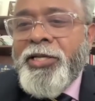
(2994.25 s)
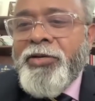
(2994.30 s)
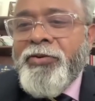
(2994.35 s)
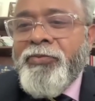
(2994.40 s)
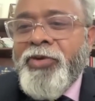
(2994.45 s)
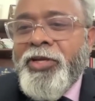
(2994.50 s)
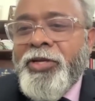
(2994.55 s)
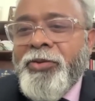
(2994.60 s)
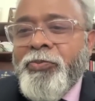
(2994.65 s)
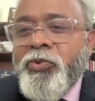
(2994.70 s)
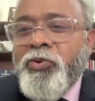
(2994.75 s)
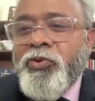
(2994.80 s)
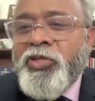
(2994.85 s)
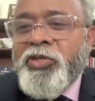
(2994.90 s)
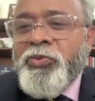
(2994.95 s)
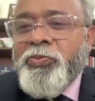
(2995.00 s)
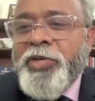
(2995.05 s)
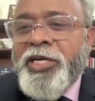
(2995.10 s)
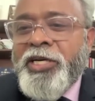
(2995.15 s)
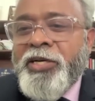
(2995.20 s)
and we
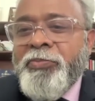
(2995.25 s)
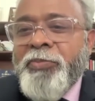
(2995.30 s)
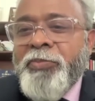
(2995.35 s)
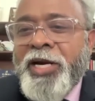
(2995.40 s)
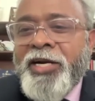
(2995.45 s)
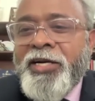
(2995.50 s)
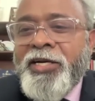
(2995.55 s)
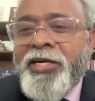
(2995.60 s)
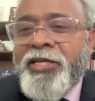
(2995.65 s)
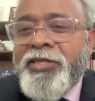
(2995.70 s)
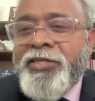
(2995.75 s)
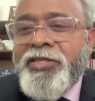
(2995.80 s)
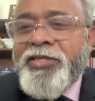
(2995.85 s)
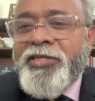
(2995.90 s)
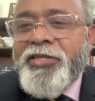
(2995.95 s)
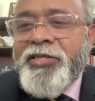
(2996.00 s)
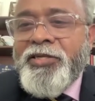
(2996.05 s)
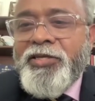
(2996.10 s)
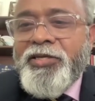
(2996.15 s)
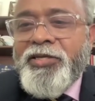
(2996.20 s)
both spent
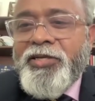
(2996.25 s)
madness.